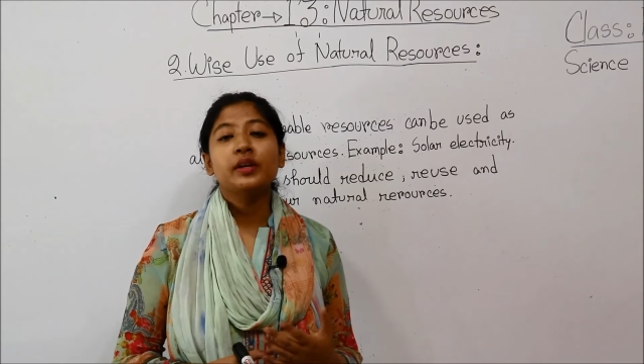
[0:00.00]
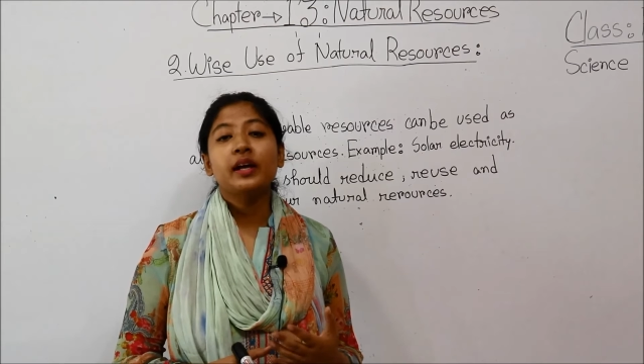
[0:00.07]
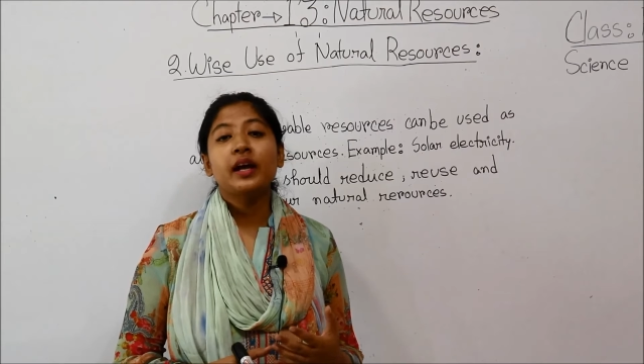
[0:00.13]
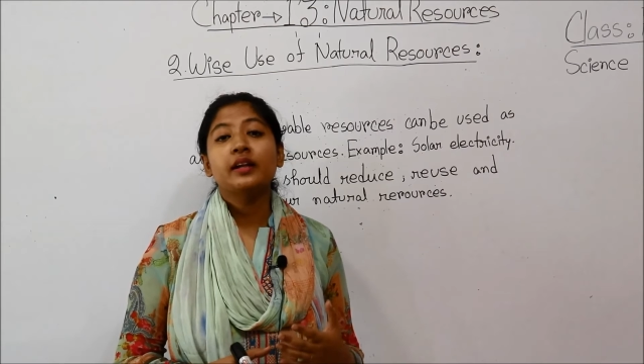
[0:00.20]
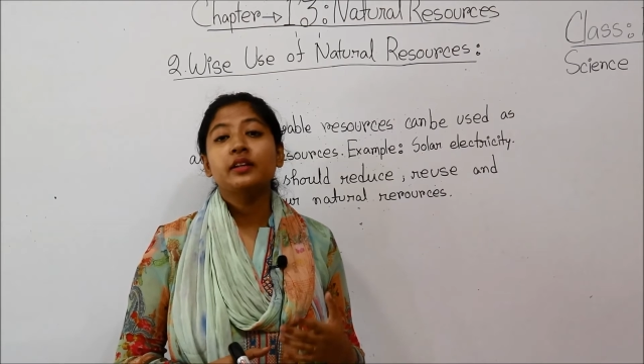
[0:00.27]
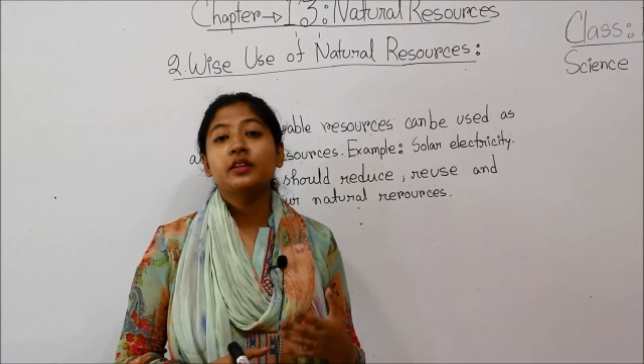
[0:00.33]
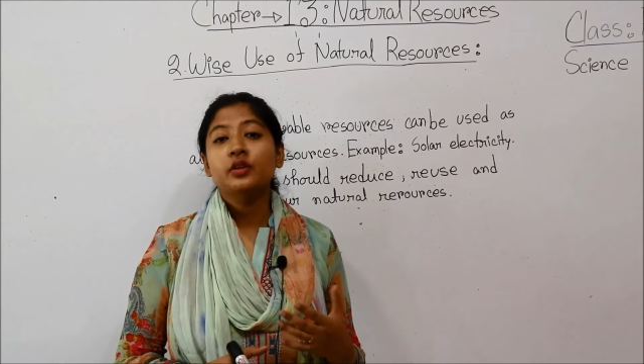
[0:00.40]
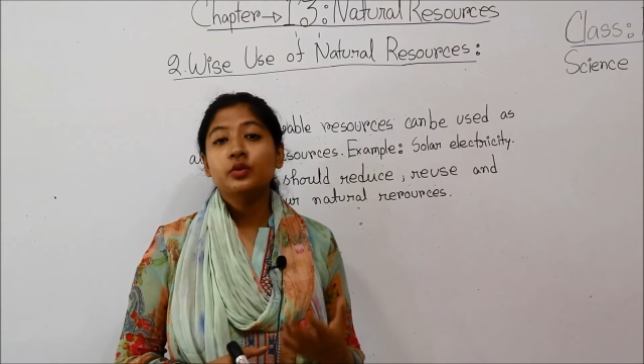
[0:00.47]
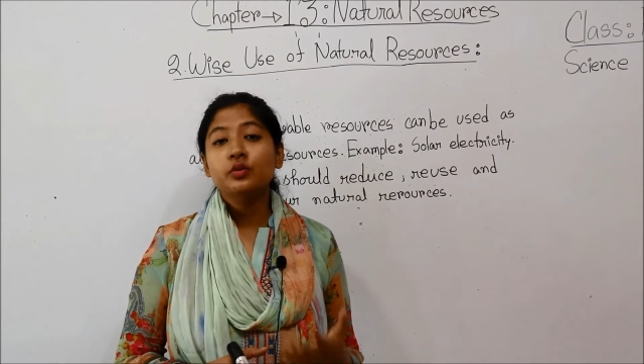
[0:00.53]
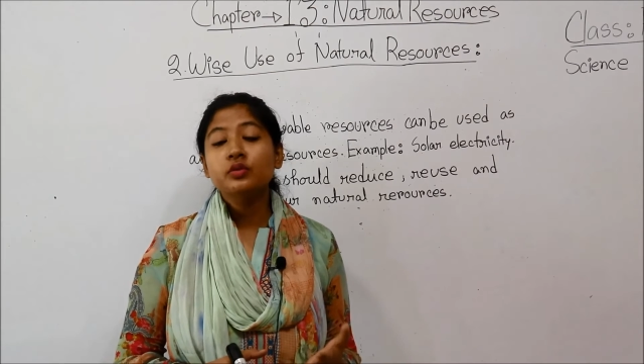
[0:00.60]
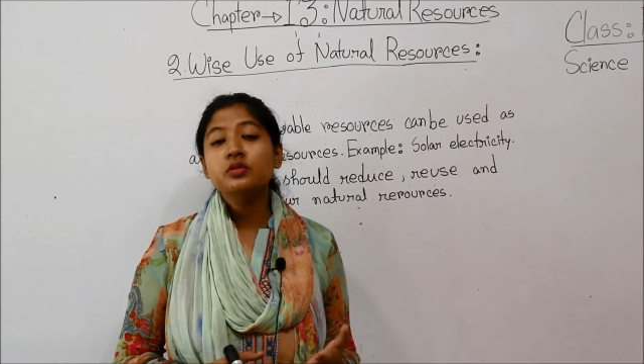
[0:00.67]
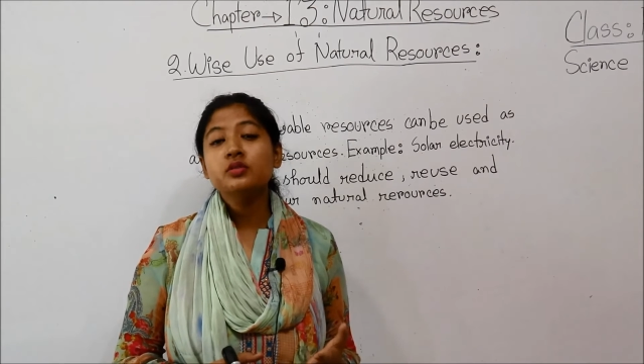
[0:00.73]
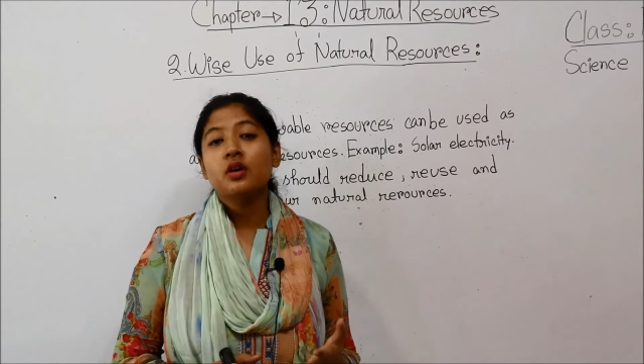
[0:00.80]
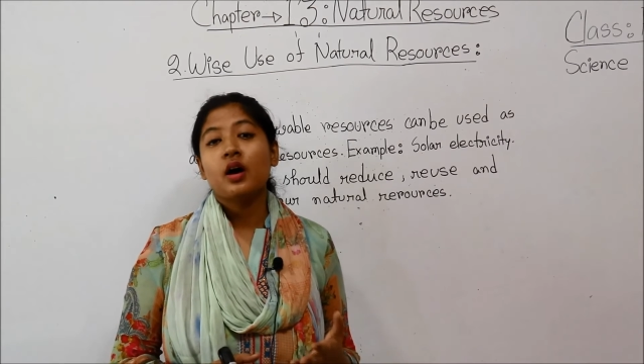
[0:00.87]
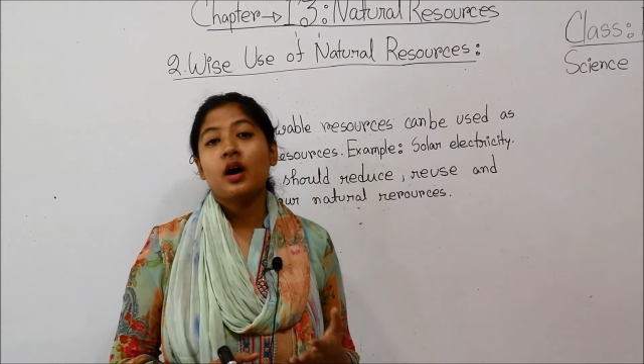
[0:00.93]
can
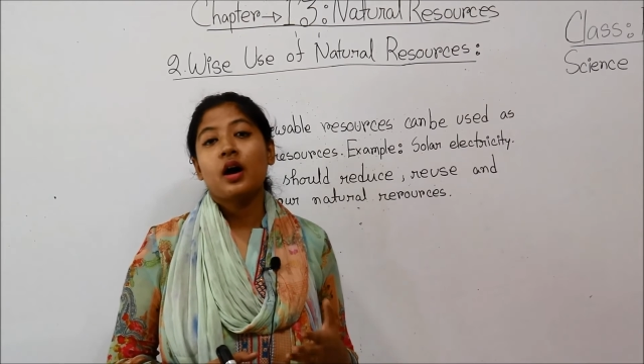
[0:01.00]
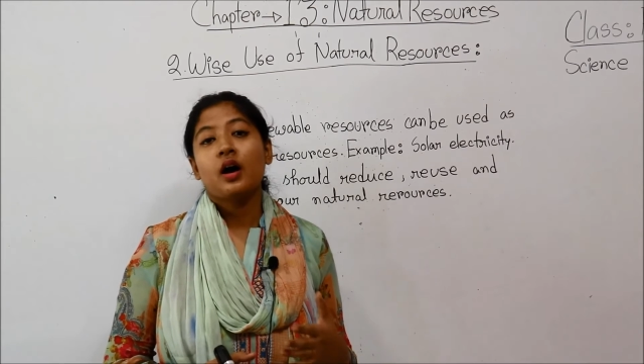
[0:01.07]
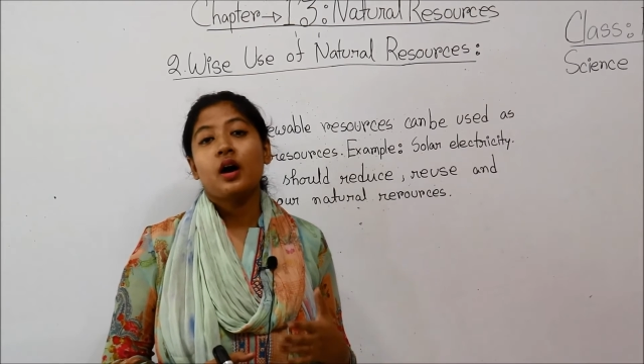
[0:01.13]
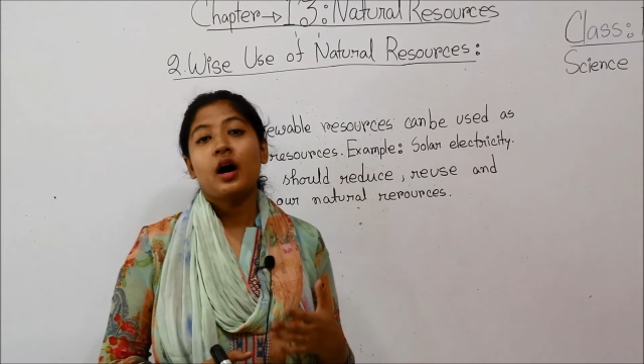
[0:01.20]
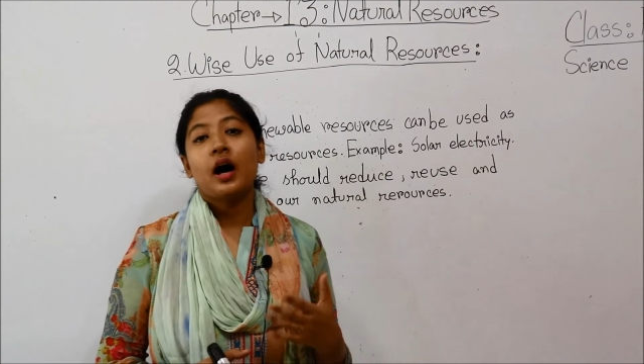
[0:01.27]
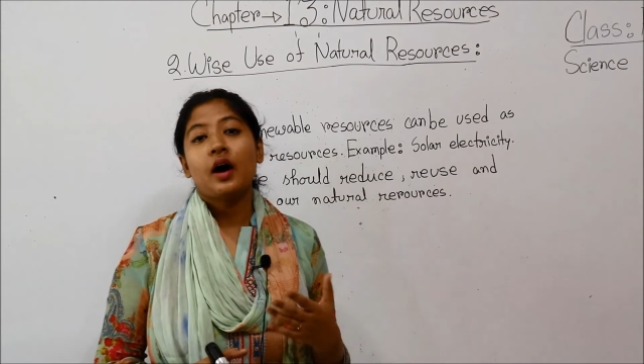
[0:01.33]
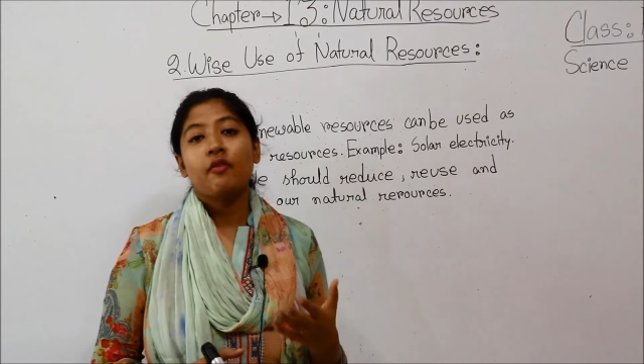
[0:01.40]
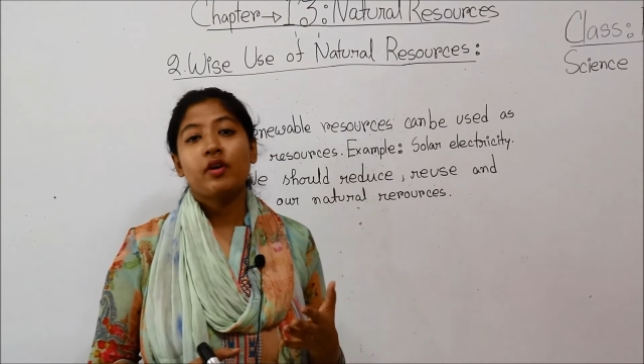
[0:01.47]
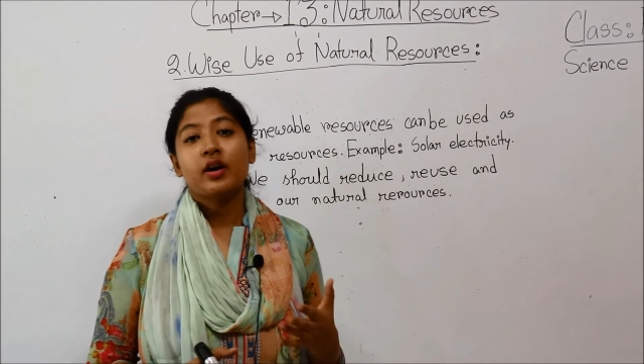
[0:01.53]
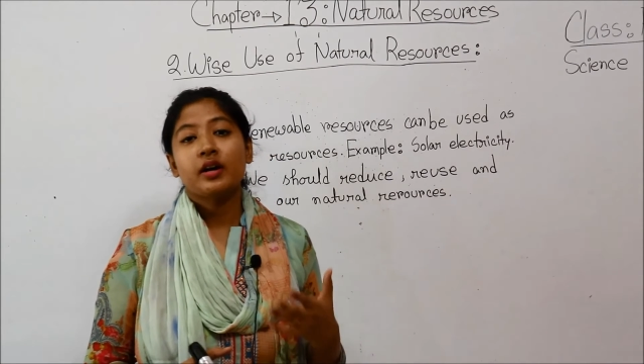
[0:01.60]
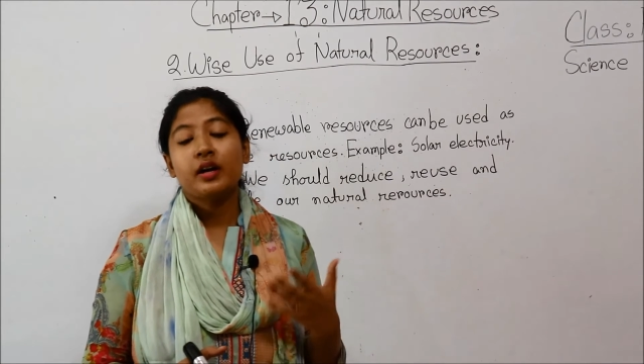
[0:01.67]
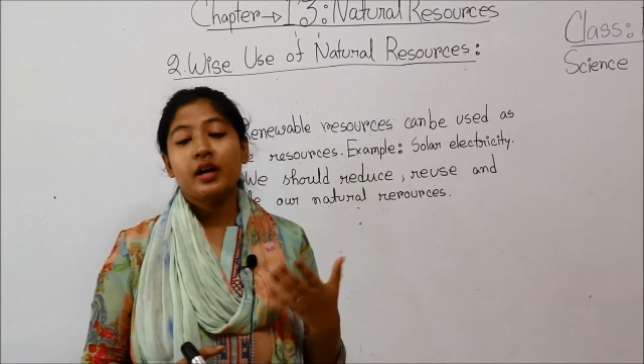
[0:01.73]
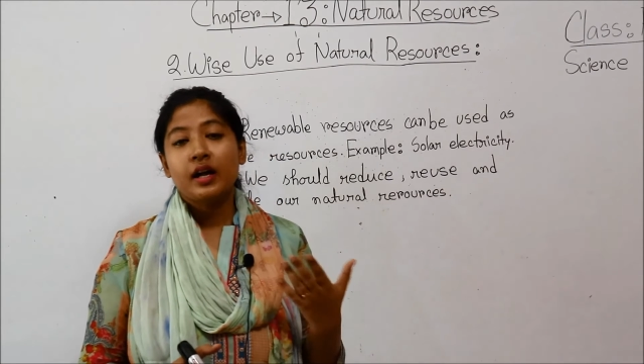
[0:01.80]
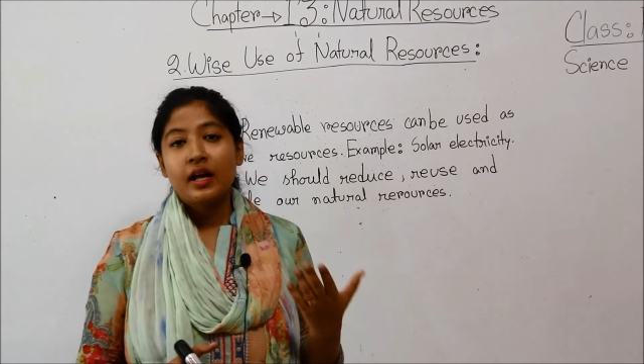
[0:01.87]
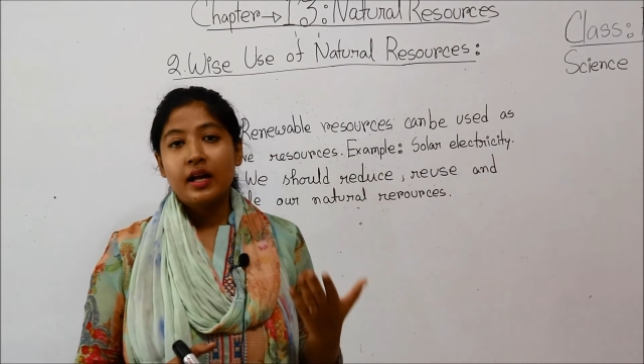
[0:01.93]
use our